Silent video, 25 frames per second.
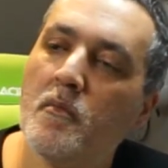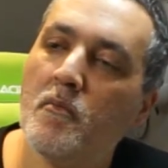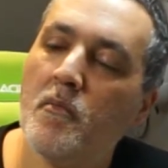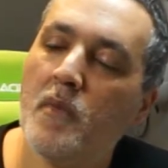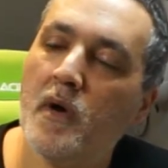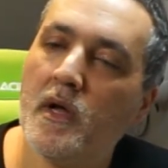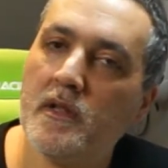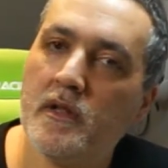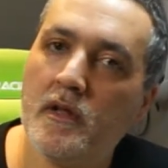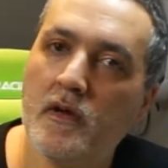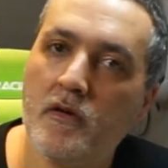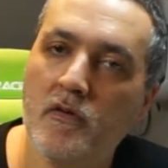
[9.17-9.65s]

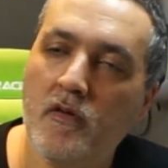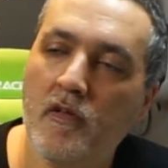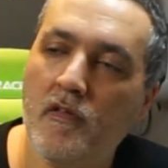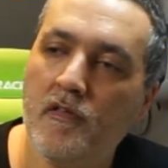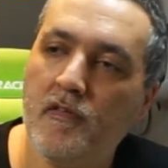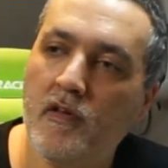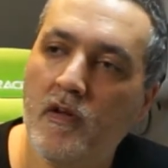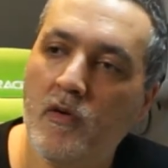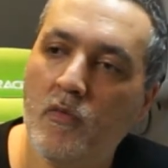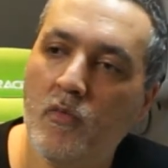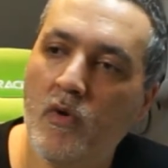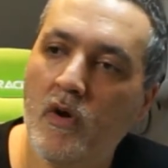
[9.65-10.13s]
but I'm gonna
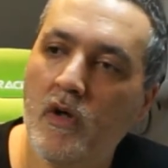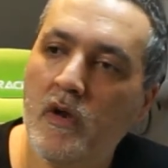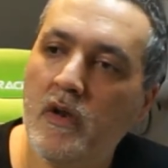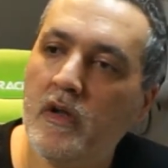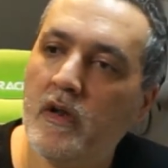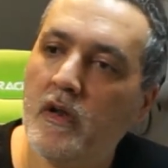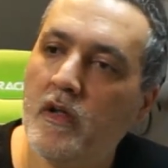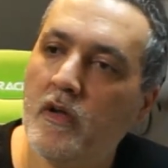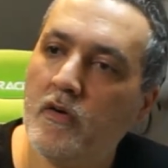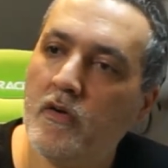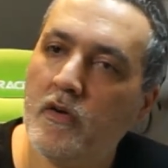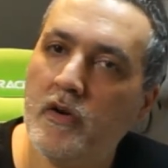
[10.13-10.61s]
sell one
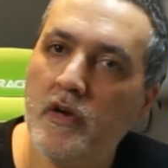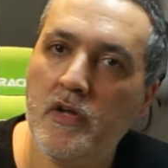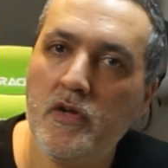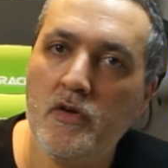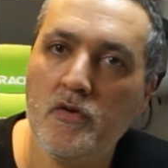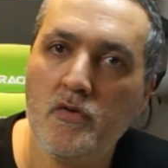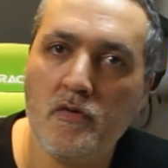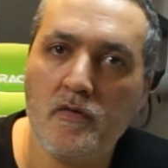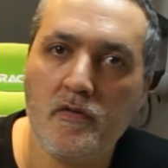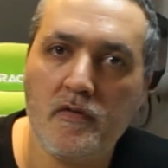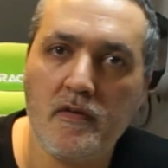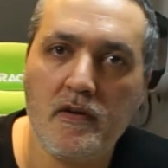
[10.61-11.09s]
and I'm gonna
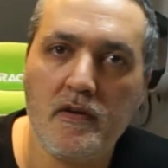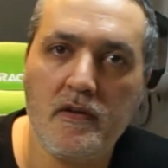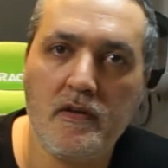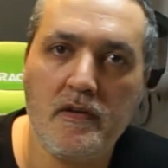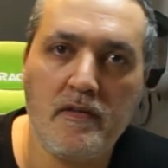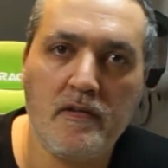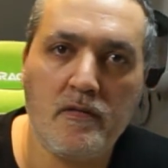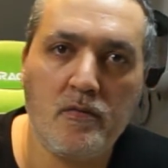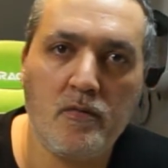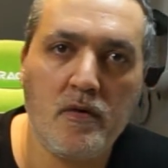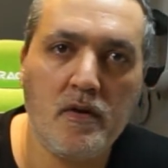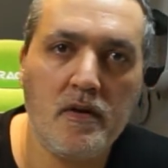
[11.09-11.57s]
use uh,
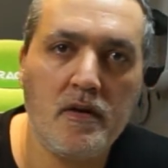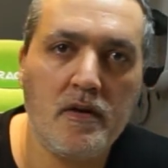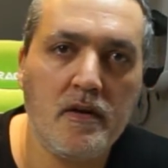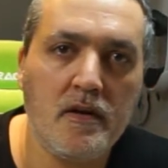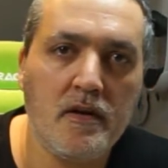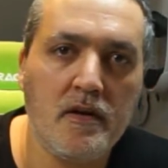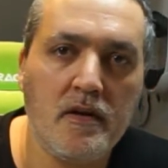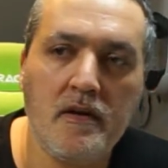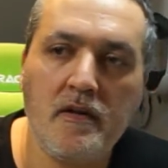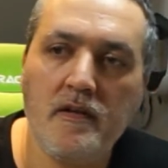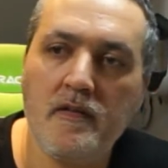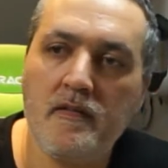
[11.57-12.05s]
this one
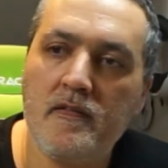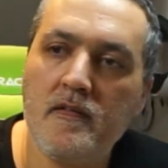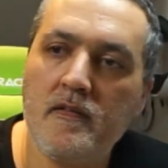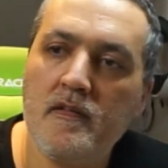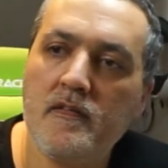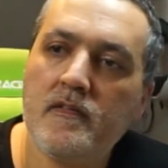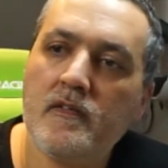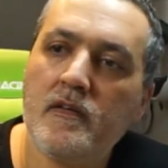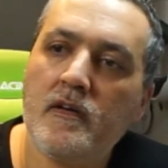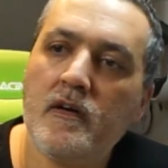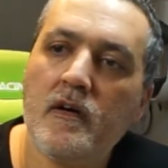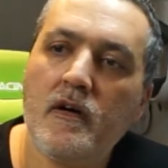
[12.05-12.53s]
and this
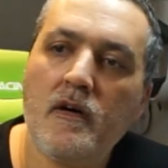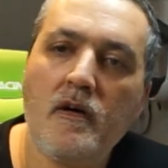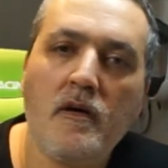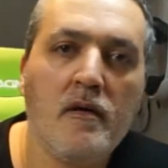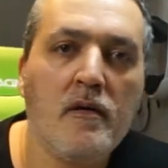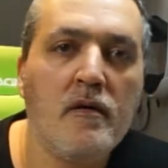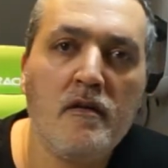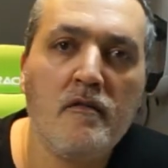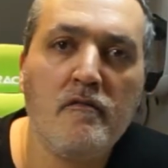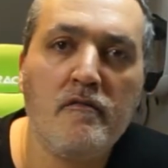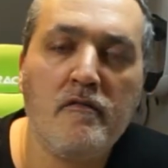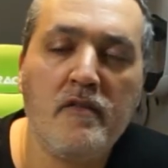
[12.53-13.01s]
is a
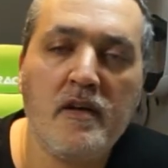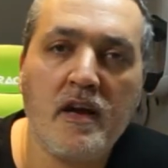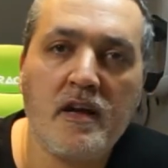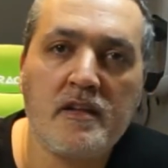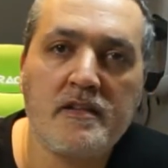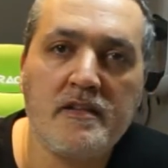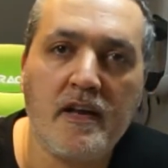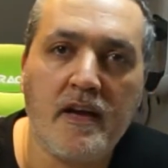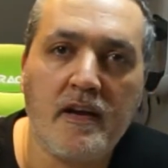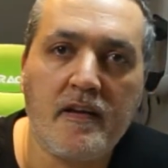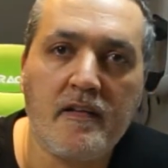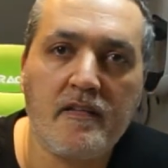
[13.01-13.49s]

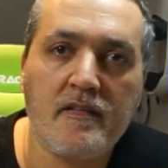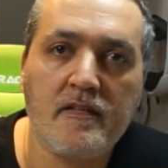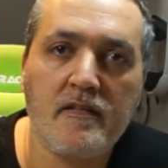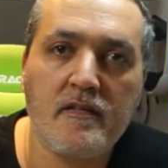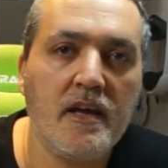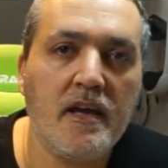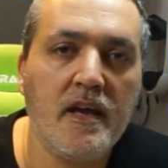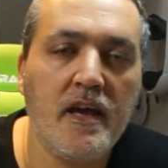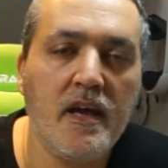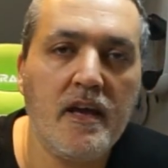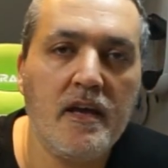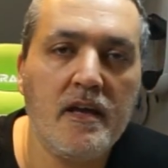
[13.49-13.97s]
Vertex
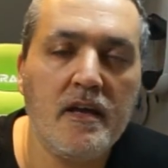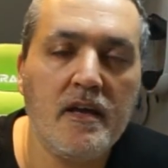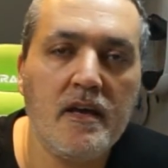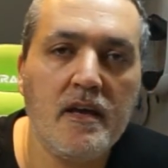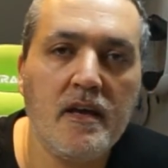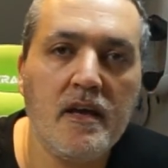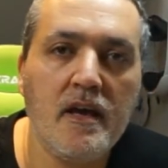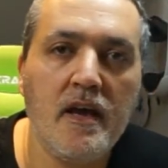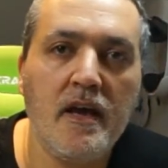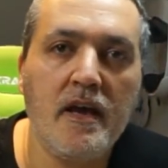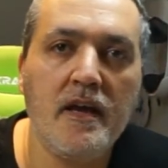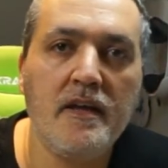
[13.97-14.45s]

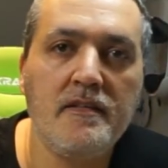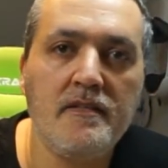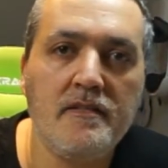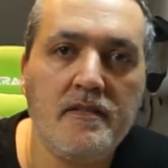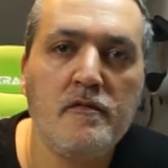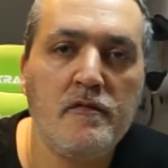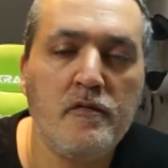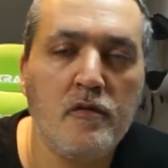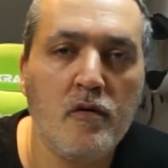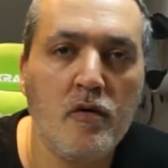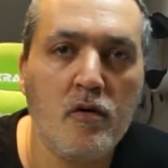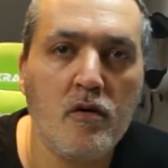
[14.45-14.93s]

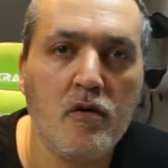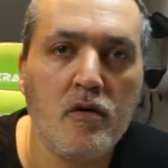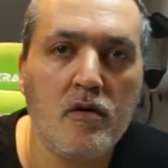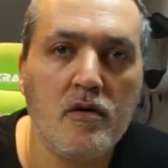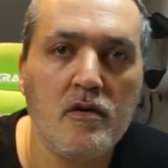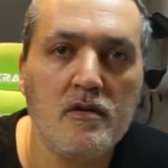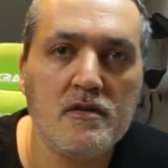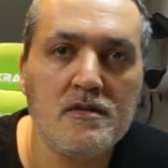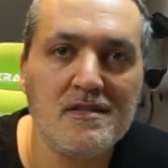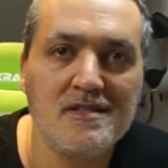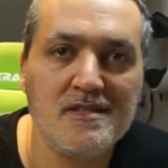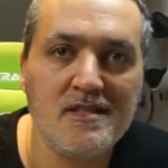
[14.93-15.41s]

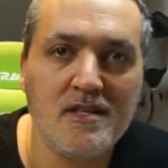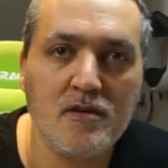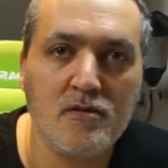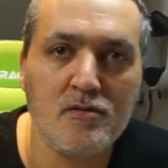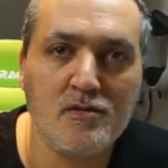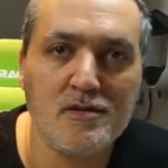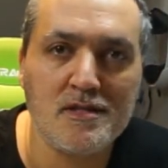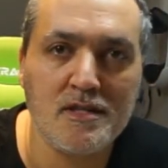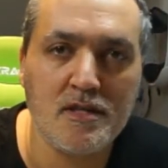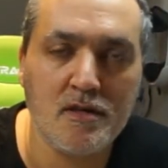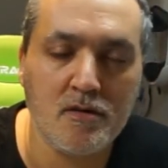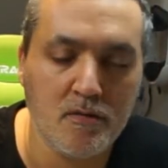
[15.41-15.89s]

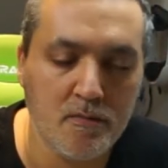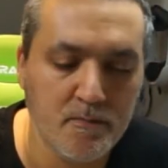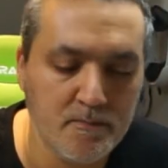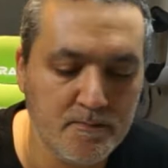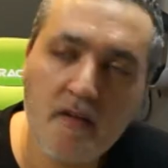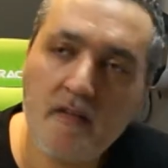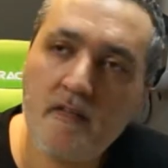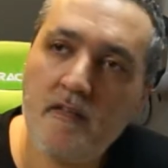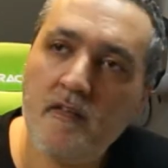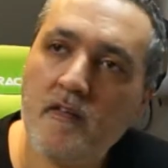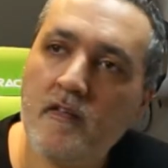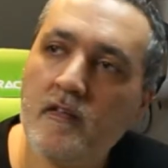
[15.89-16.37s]
K8400
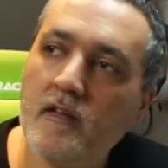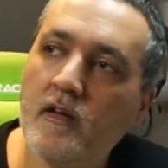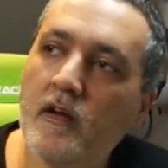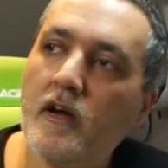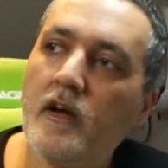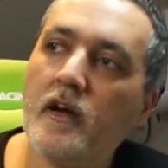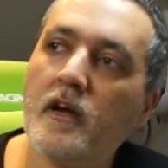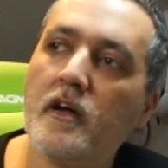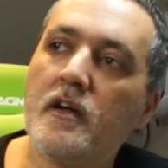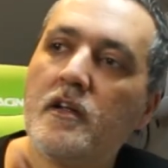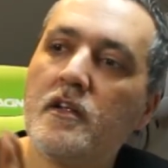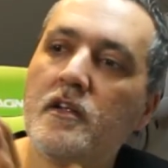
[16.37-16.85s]
and this is
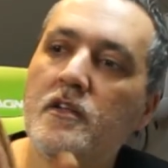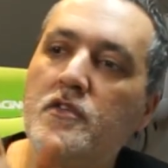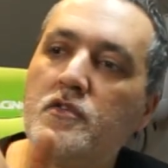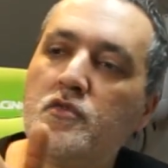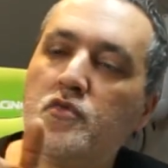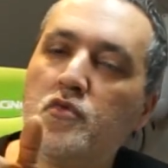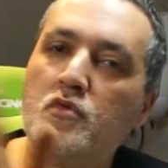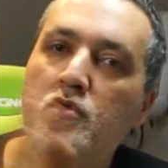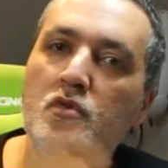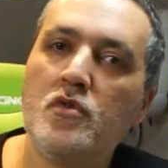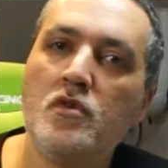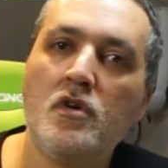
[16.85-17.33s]
a
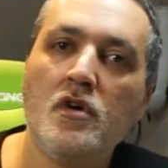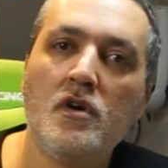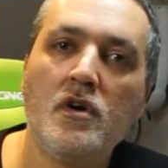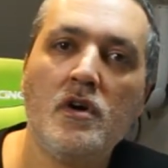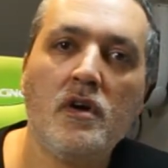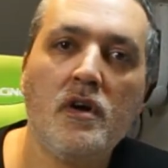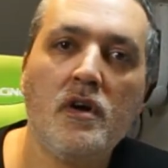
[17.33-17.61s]
two